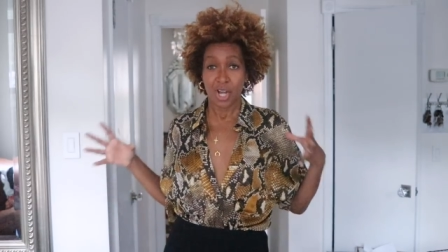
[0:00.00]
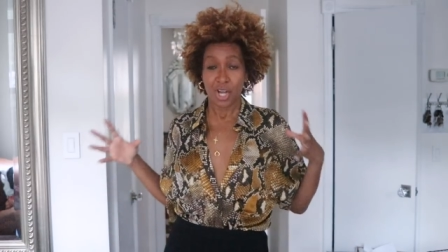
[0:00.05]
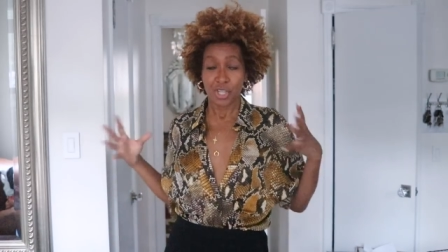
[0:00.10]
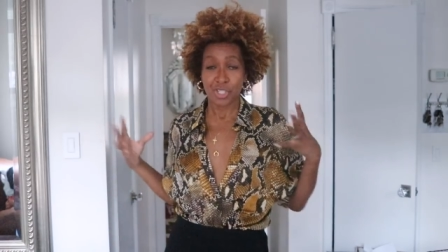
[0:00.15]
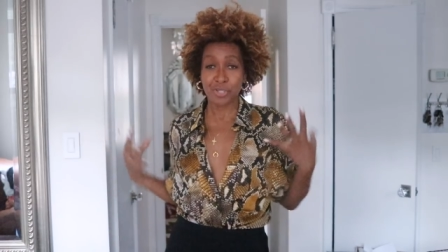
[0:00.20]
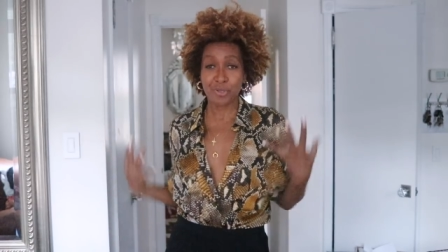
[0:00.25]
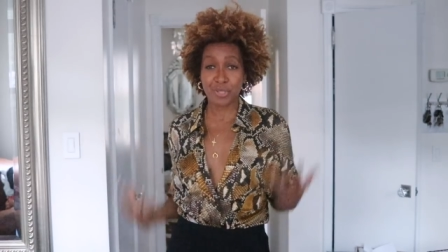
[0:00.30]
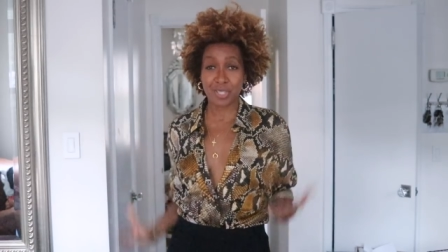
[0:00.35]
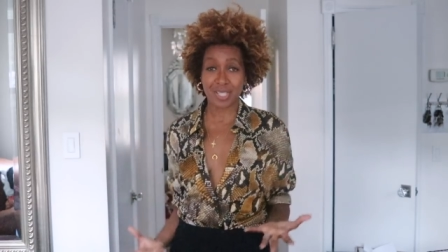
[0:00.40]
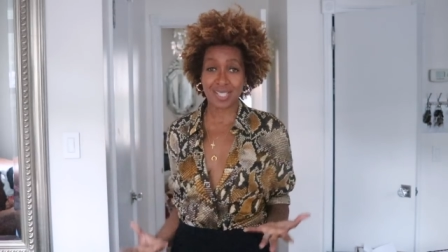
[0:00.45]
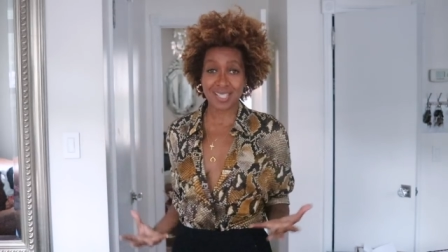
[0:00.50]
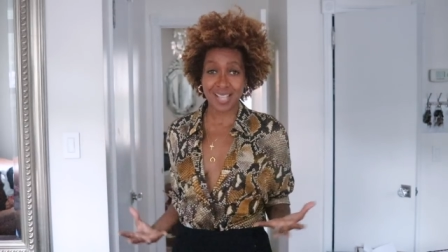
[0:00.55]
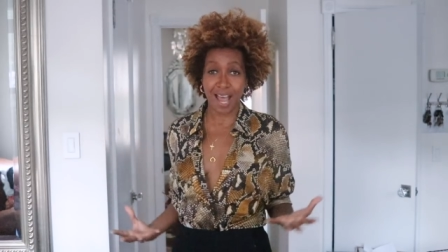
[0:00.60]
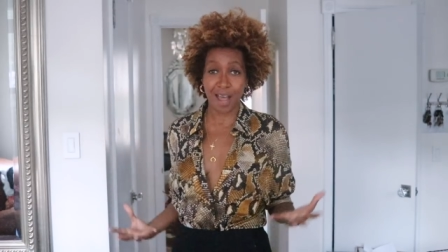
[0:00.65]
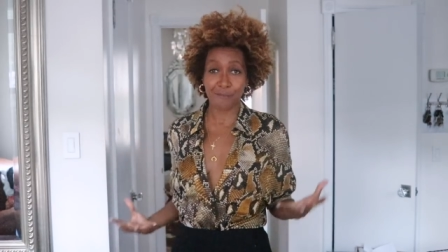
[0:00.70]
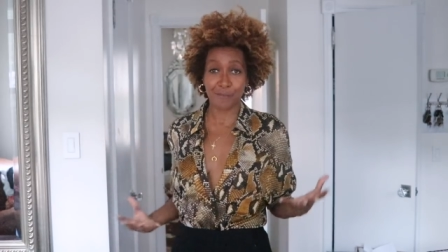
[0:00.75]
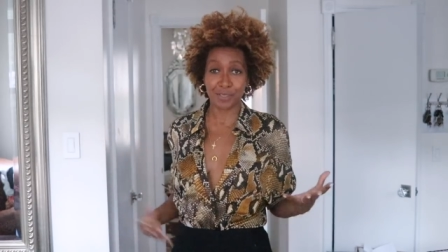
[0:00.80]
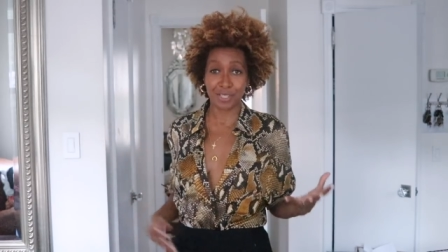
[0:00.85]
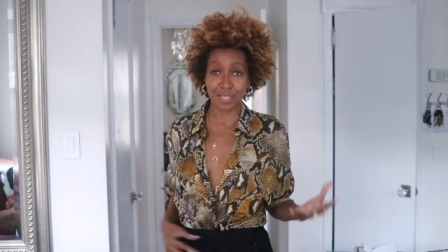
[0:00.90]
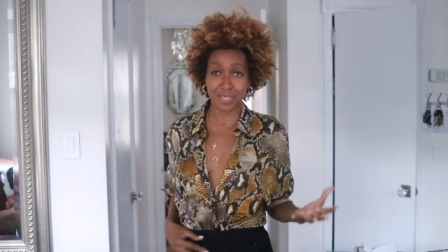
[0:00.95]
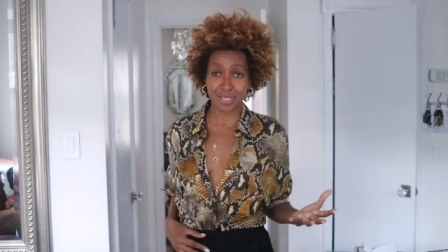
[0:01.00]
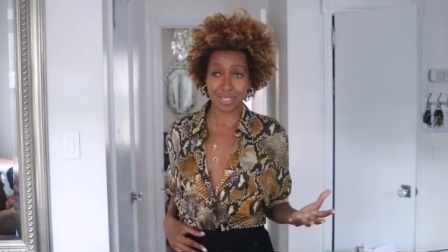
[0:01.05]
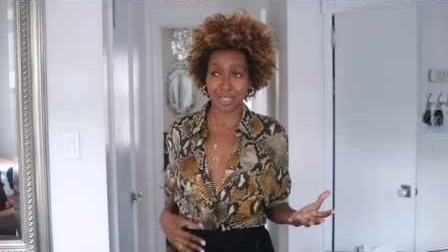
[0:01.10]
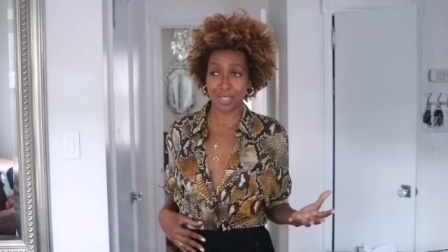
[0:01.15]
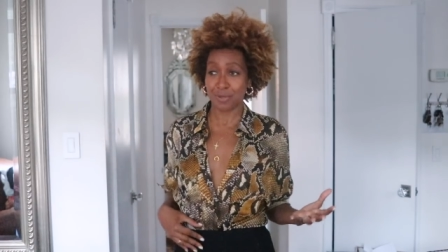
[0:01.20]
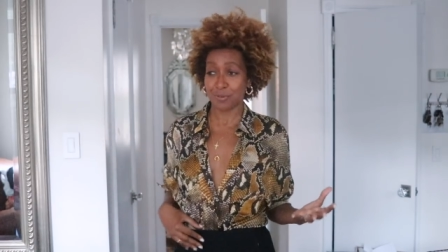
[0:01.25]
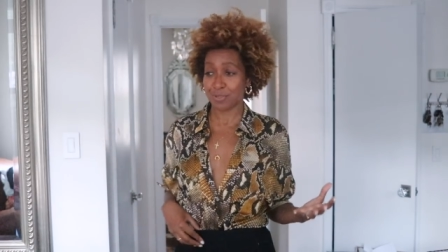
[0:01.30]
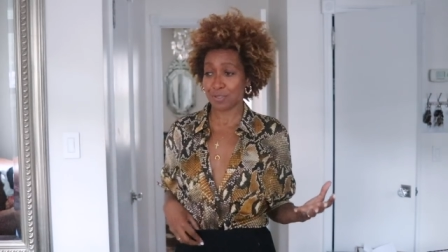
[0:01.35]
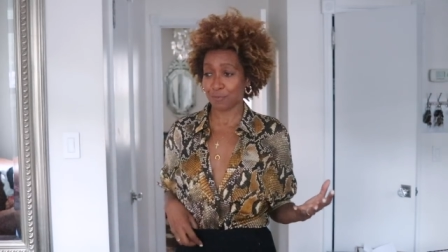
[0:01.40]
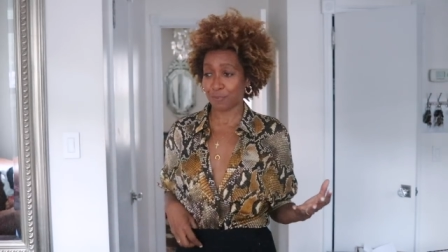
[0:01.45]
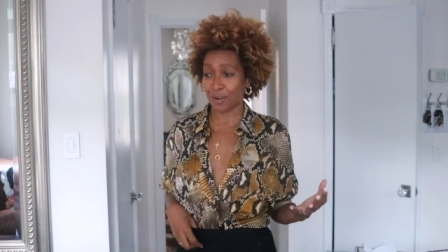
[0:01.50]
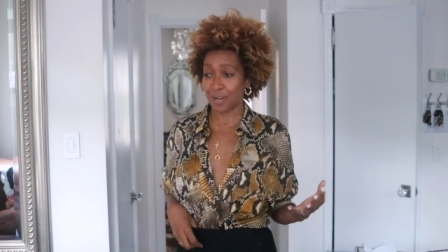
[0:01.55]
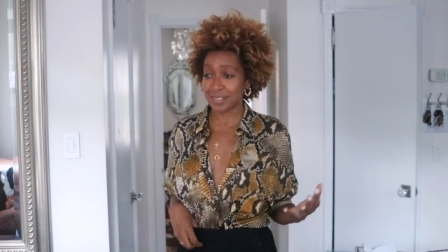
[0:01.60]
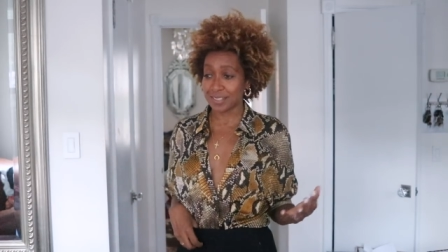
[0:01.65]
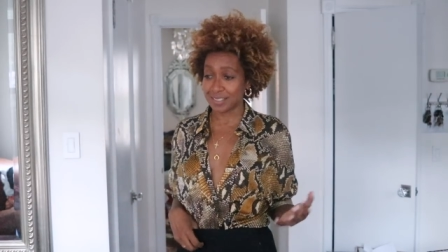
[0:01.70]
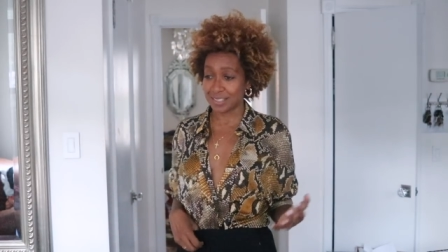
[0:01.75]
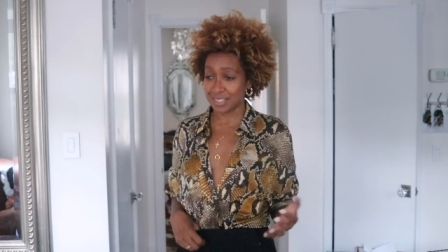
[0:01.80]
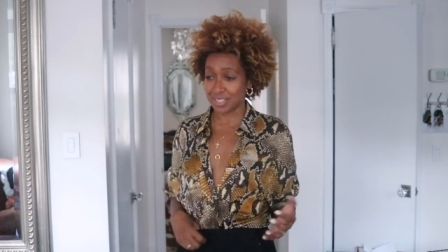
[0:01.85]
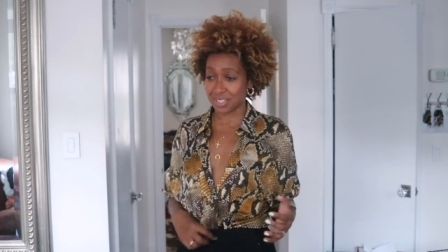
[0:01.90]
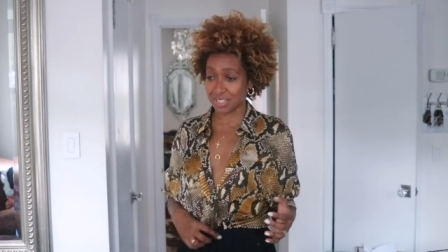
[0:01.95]
you just have an excuse
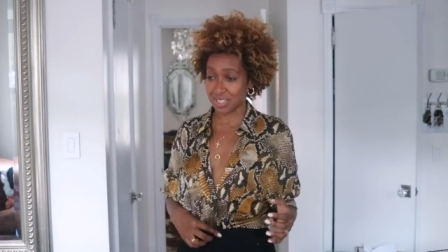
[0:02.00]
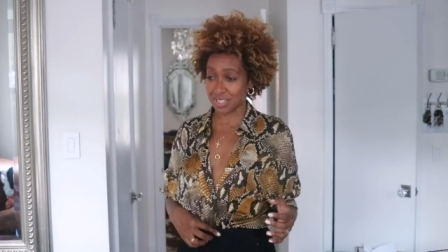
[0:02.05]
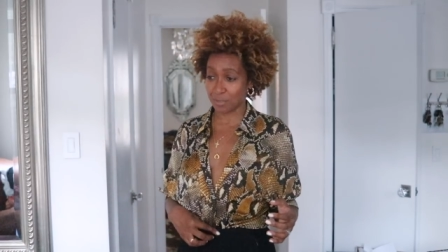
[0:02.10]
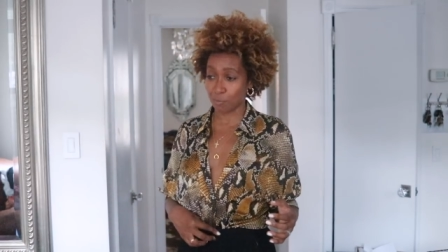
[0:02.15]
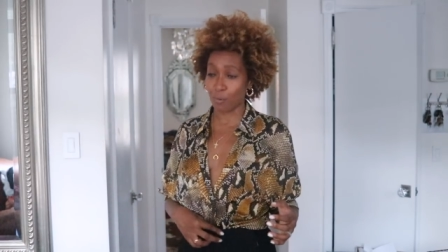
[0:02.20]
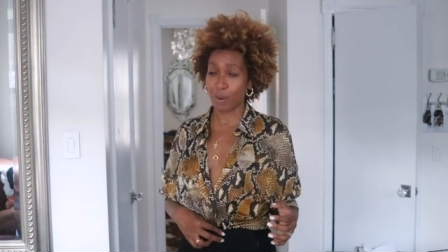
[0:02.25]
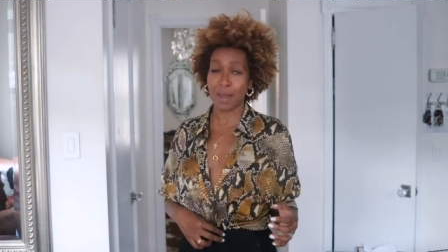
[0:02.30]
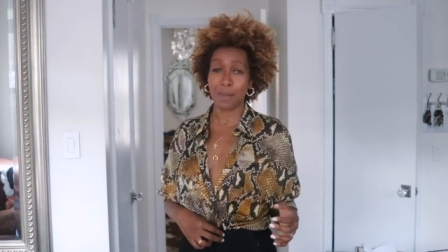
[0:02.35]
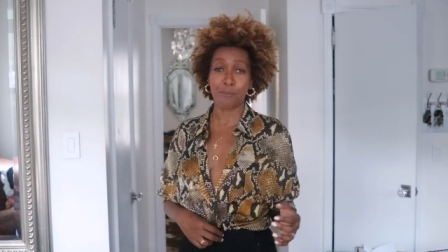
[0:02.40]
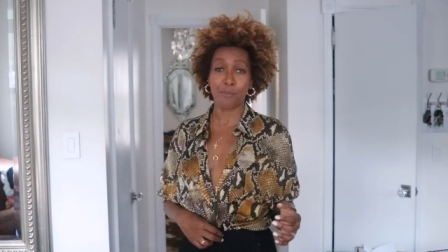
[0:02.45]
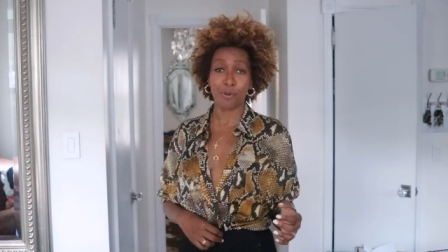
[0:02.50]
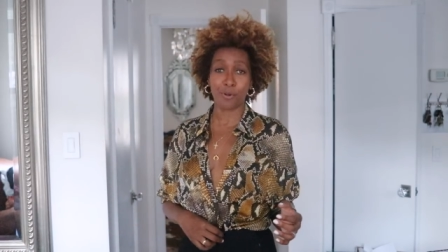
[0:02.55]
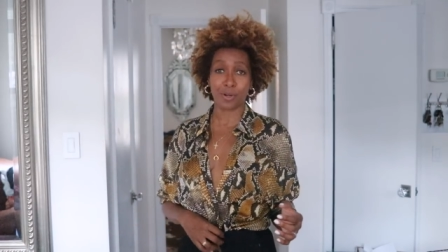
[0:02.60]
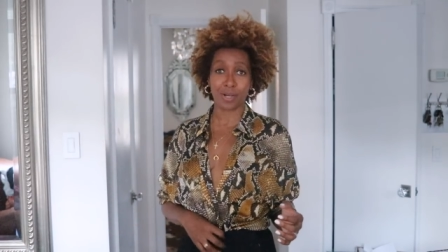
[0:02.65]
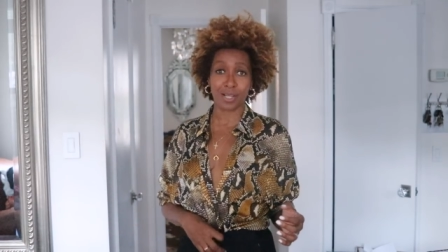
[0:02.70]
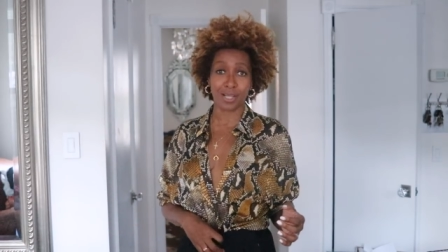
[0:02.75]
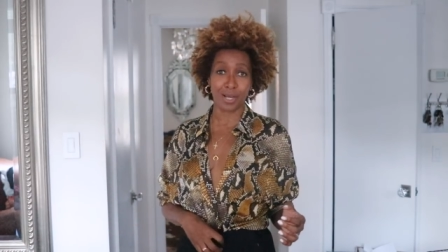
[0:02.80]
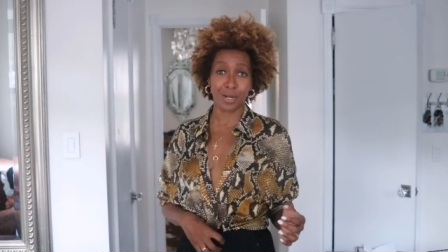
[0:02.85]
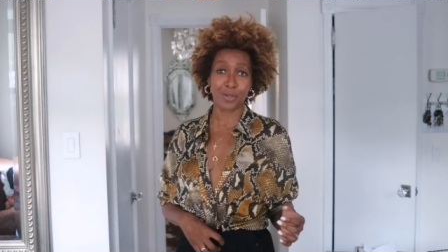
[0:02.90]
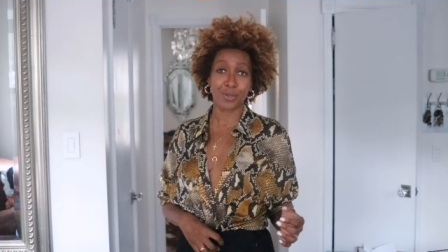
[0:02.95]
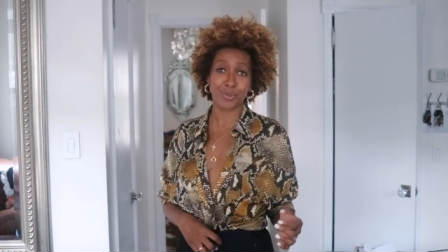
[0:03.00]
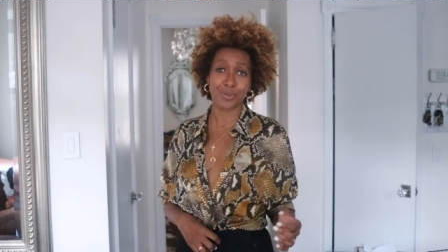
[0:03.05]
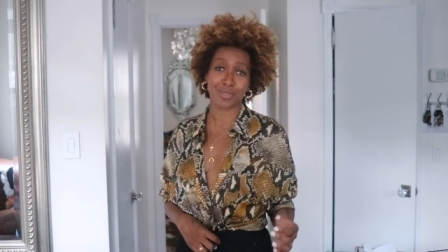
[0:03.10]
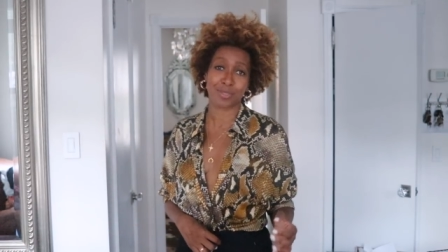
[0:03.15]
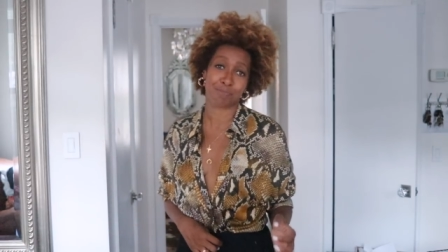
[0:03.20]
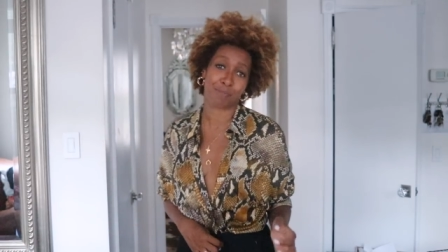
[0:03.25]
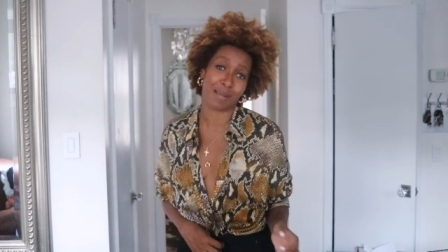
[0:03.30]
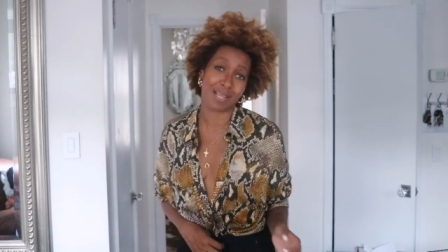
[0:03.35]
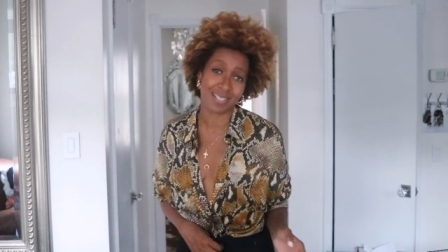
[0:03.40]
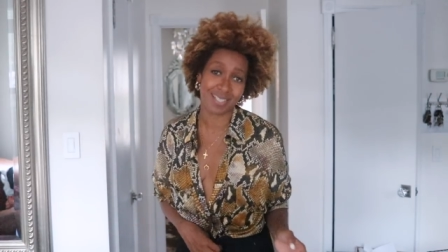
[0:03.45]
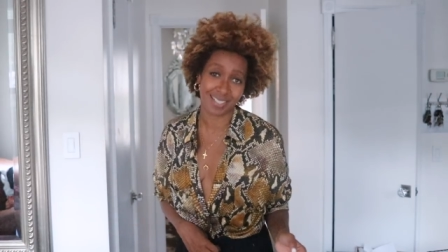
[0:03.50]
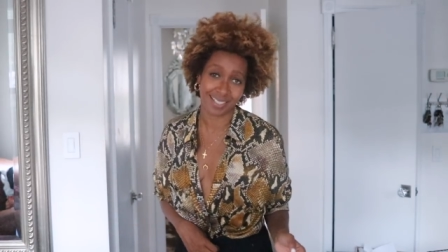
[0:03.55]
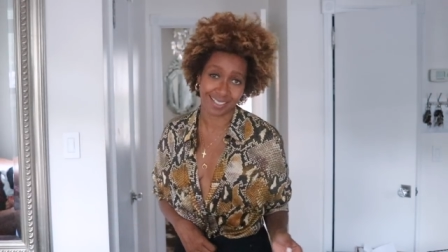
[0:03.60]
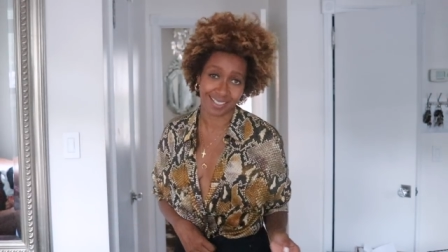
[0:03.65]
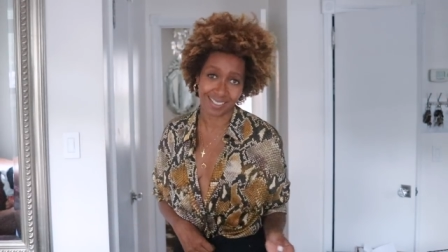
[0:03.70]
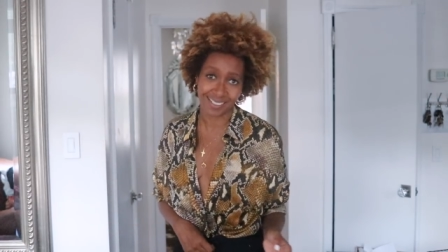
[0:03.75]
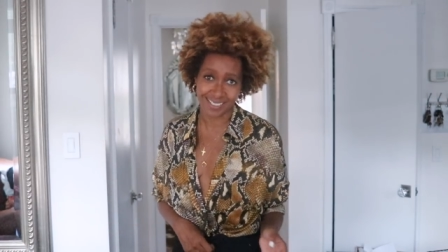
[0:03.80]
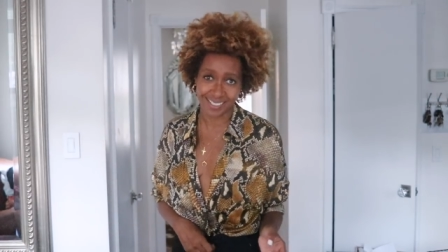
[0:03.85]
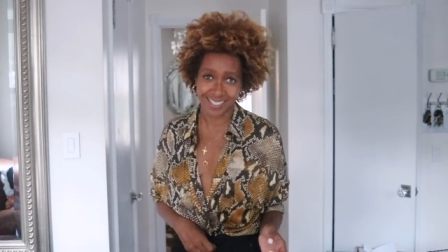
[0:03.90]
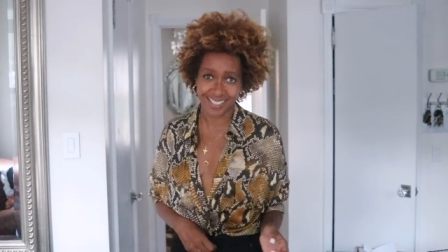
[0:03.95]
finally to just wear more clothes
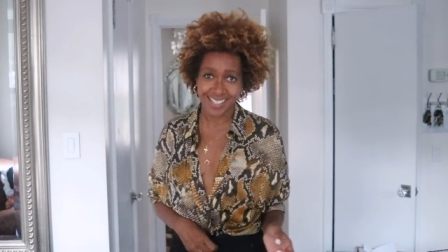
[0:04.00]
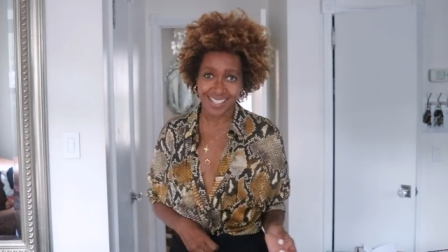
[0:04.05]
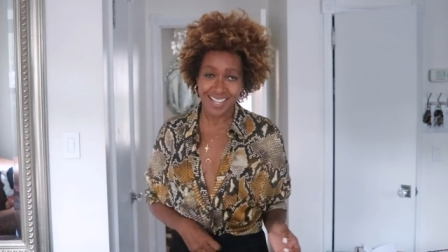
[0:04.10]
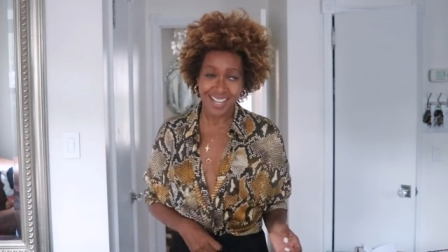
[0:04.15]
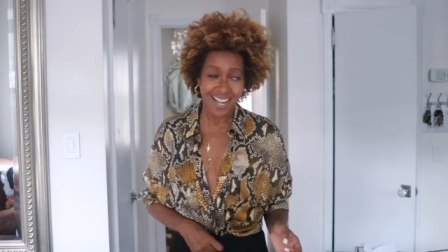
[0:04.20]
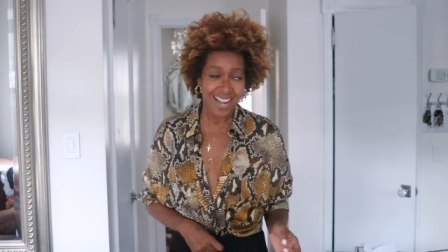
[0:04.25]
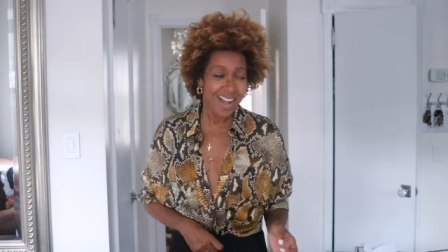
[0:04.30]
basically.